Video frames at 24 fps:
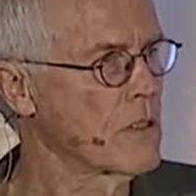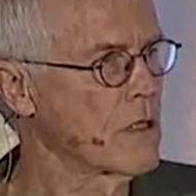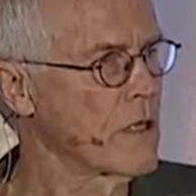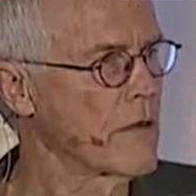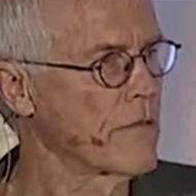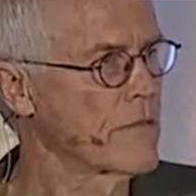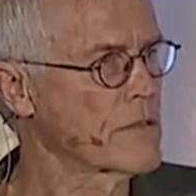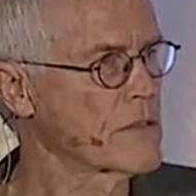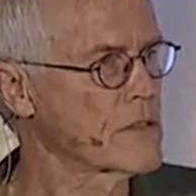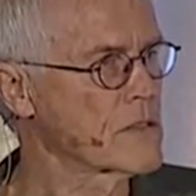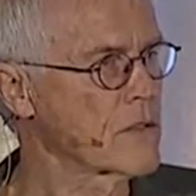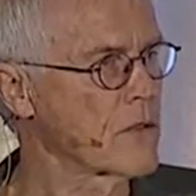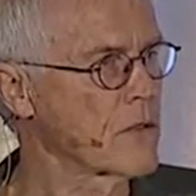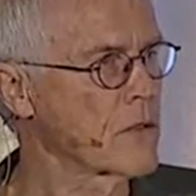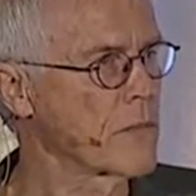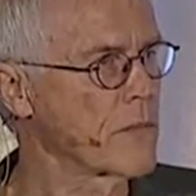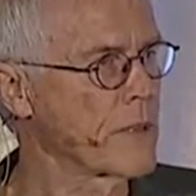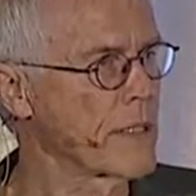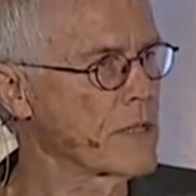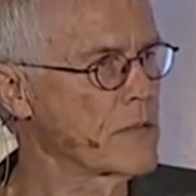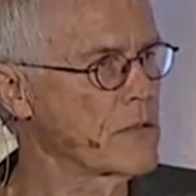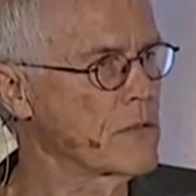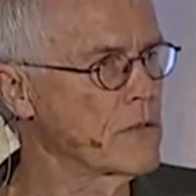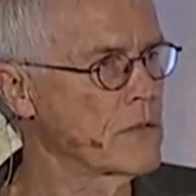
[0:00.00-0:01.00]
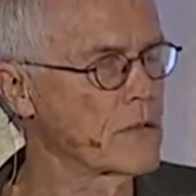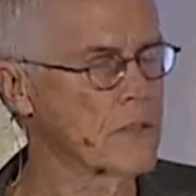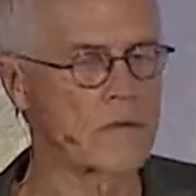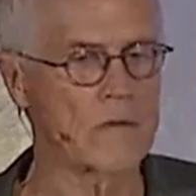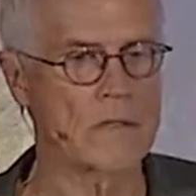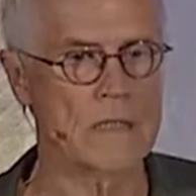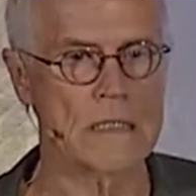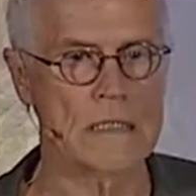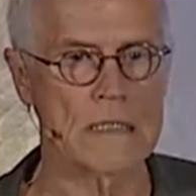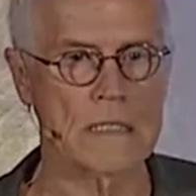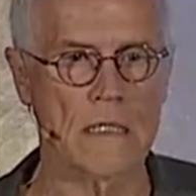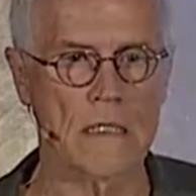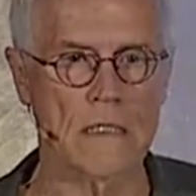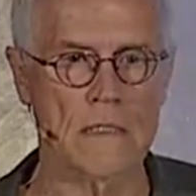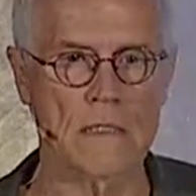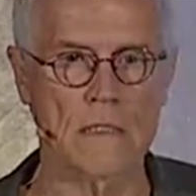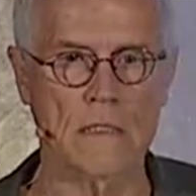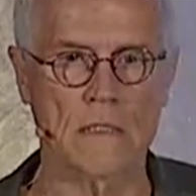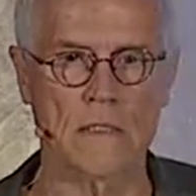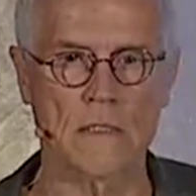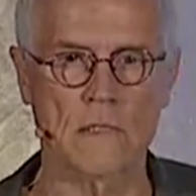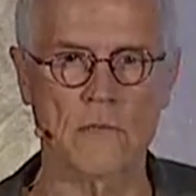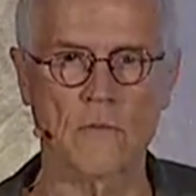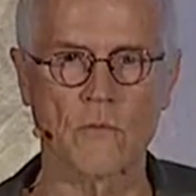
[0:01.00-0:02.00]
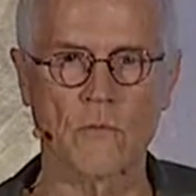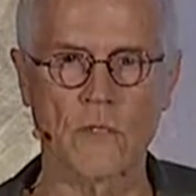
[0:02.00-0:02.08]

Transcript: of the soil by two degrees Celsius,